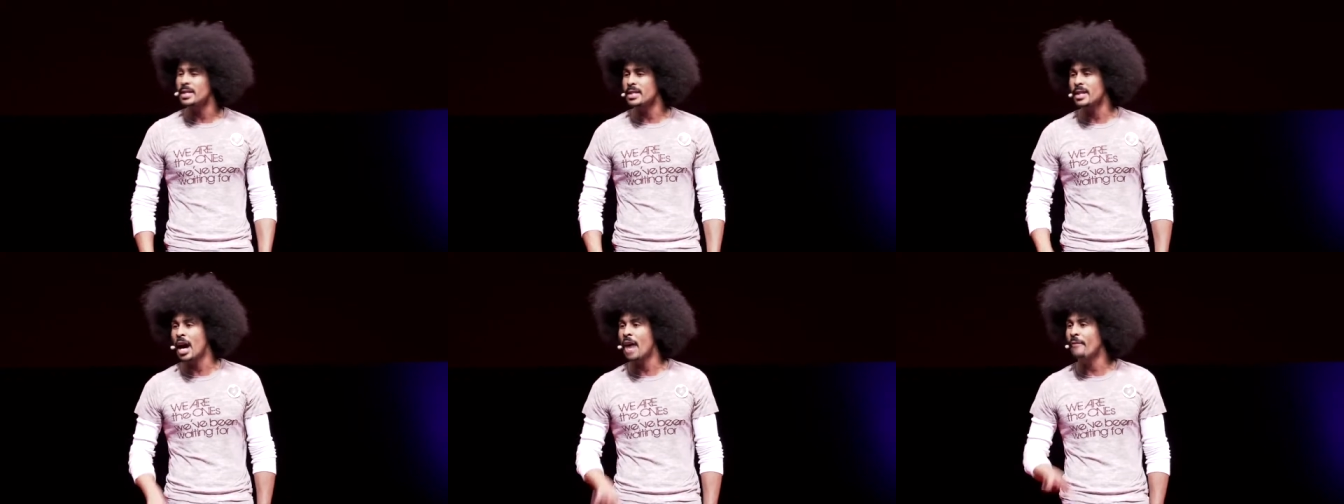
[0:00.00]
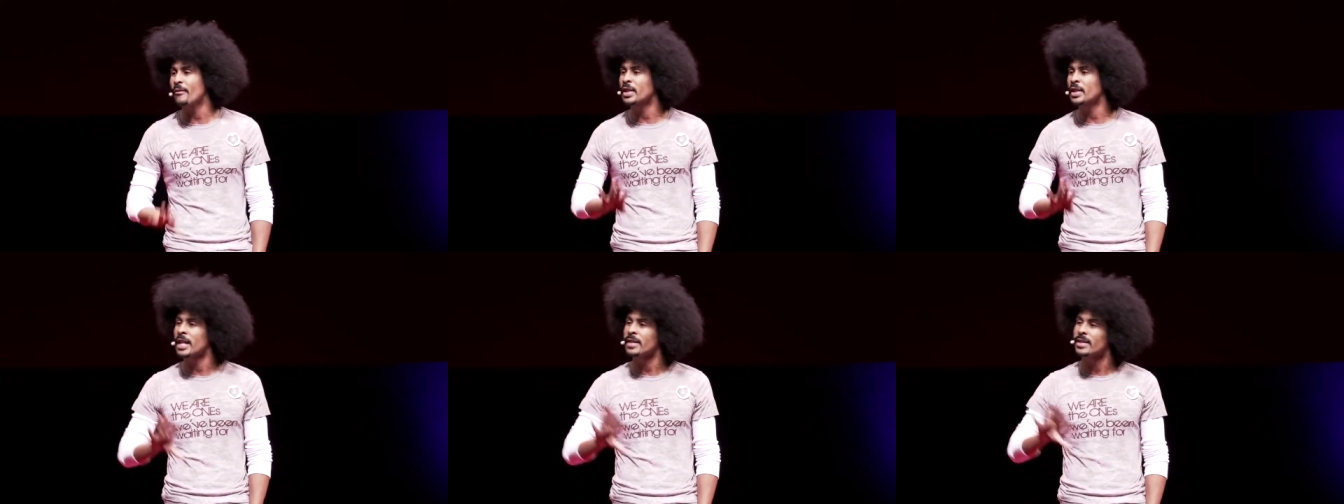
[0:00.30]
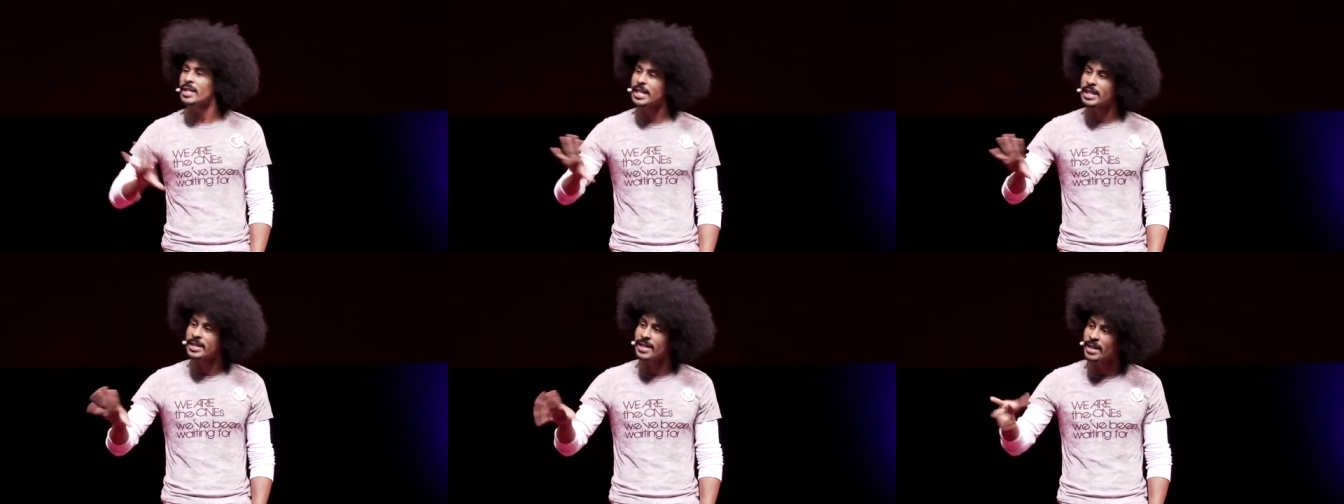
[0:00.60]

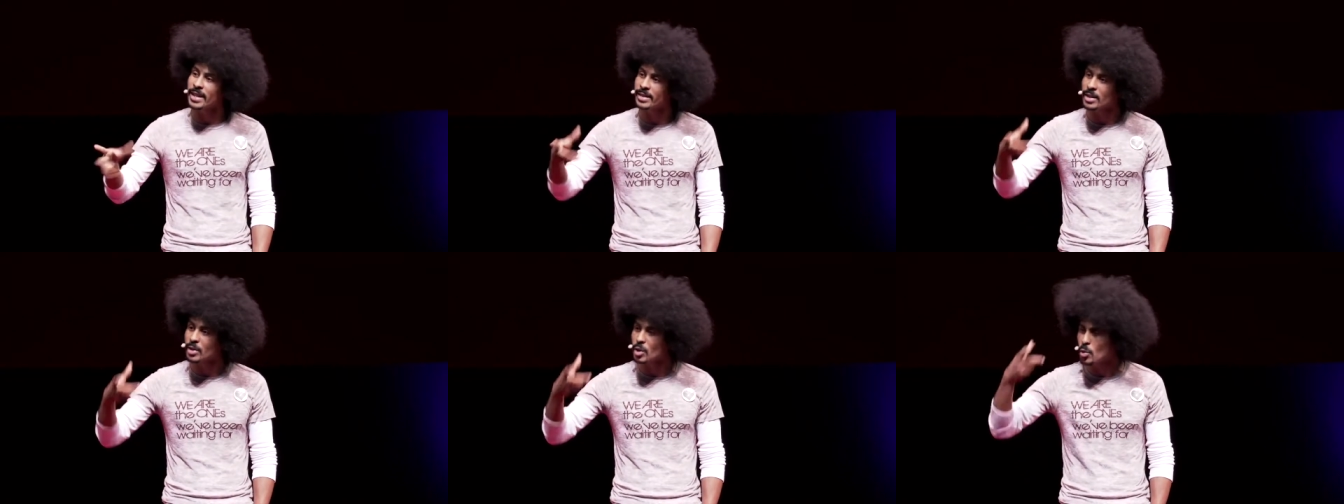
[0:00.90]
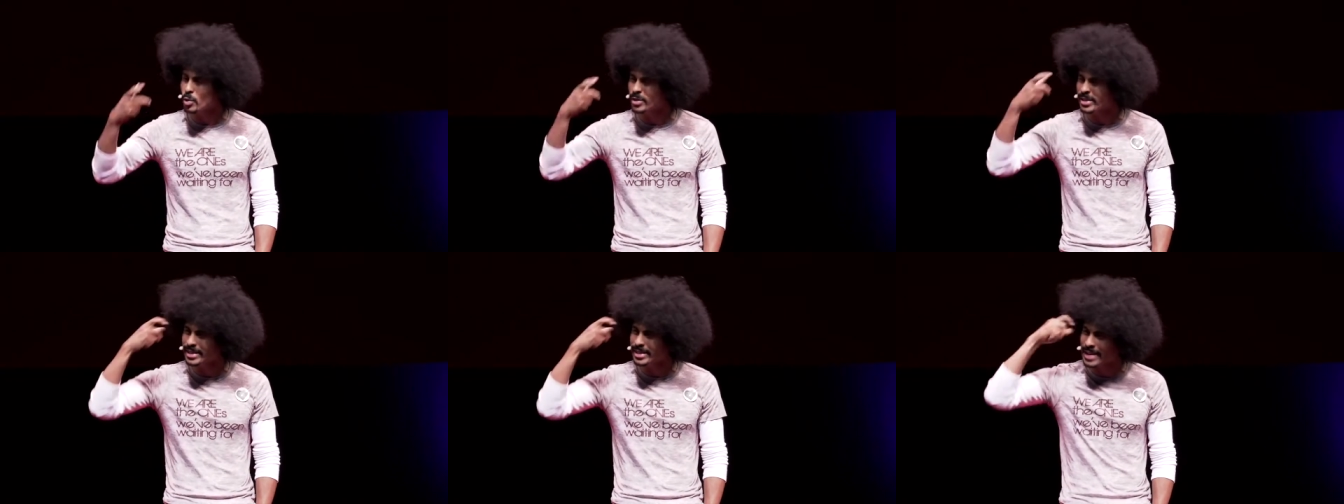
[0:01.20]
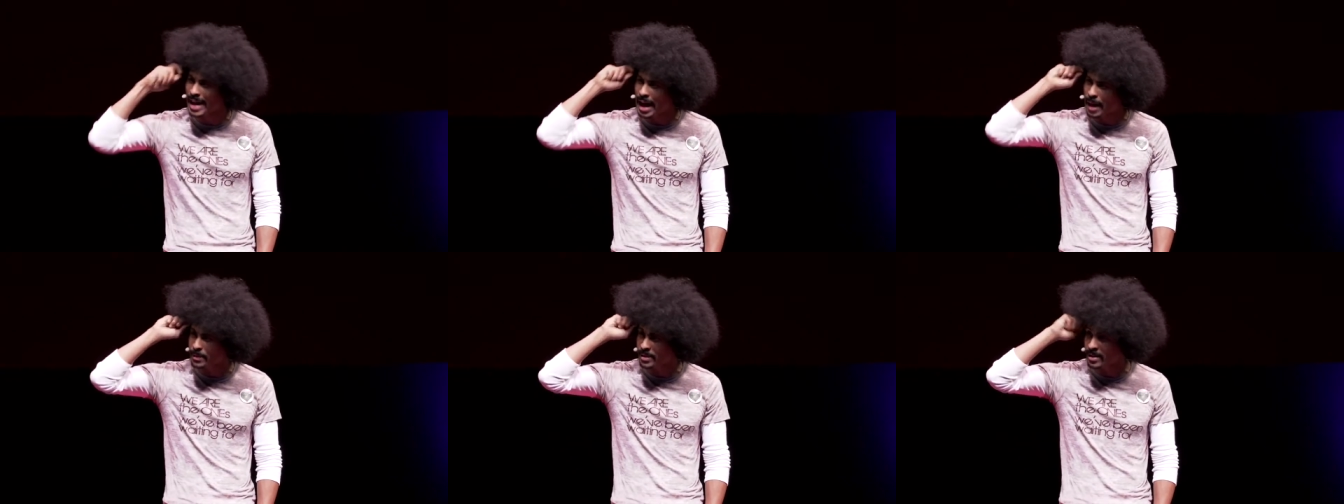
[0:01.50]
confidently connecting new
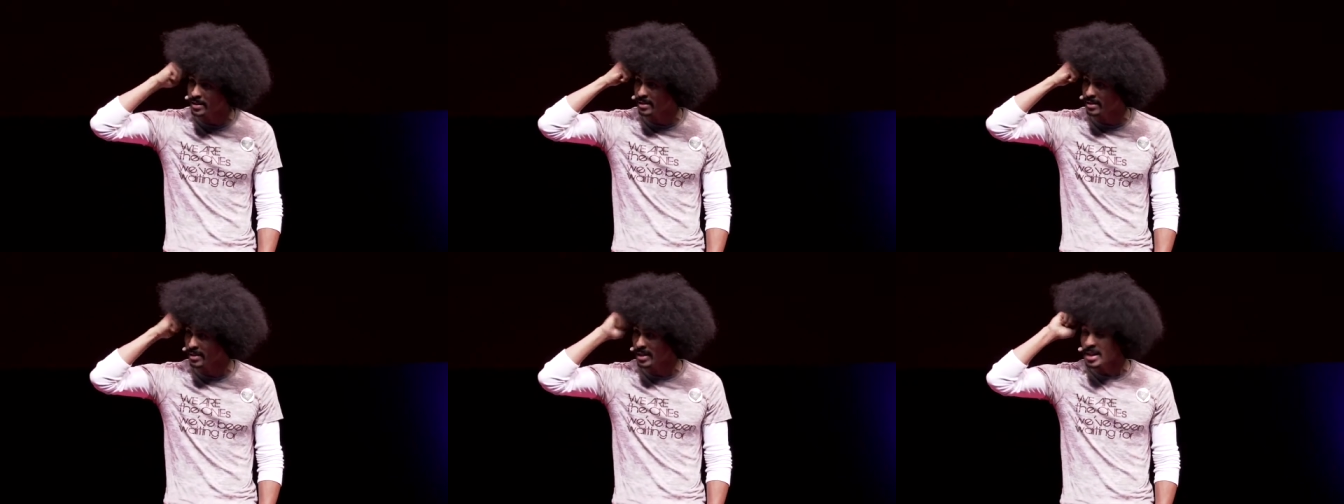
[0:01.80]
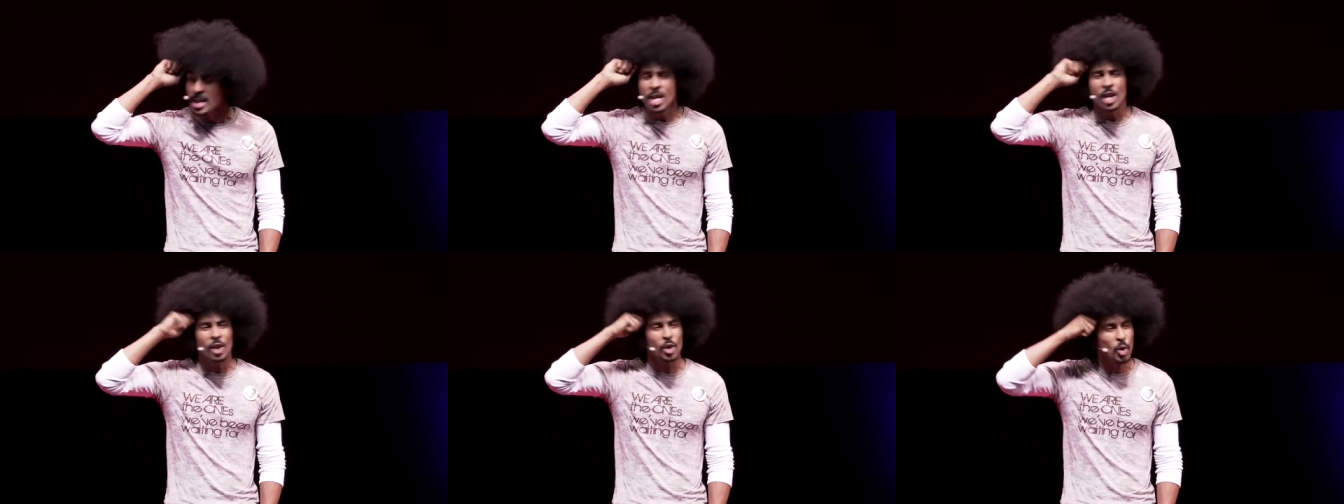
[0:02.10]
synapses and